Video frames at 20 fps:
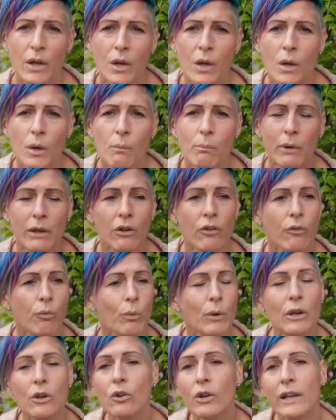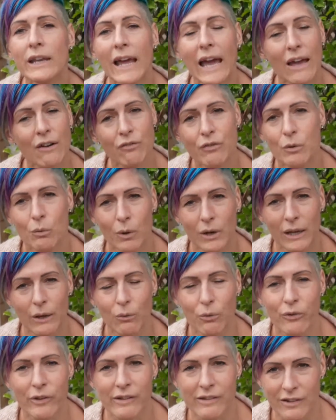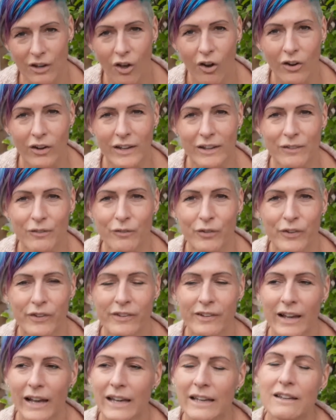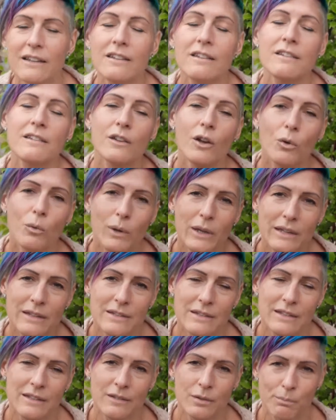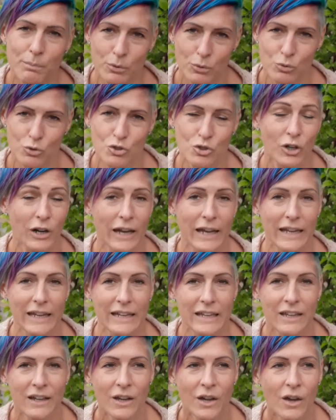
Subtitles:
because we're looking at everyone else's lives, and it's so easy to portray